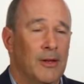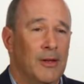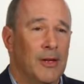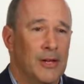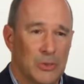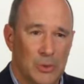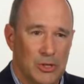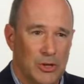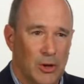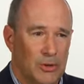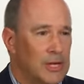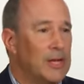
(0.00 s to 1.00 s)
As a
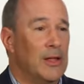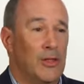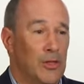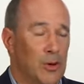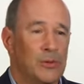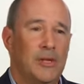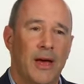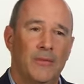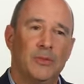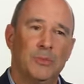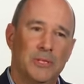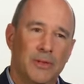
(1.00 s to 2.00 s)
result, those have
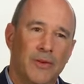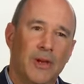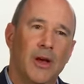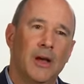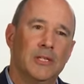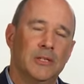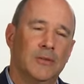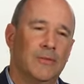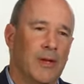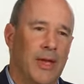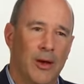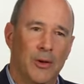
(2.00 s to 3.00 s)
specific kinds of
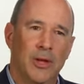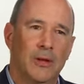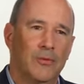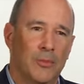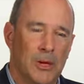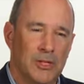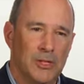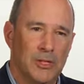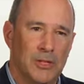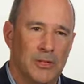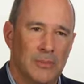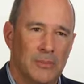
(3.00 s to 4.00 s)
accounting and information
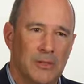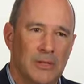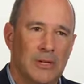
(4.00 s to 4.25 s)
systems